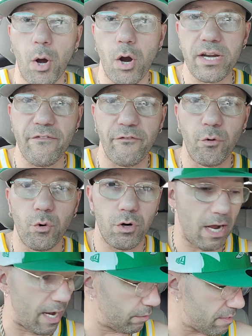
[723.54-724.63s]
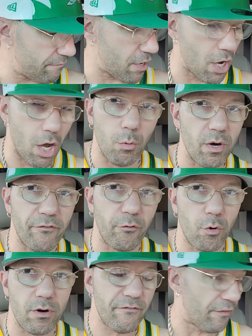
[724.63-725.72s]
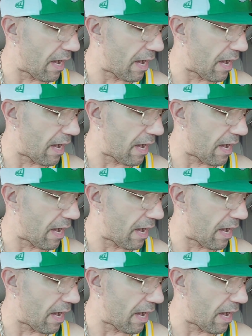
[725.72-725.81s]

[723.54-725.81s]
Party 4. I don't even know what 4 and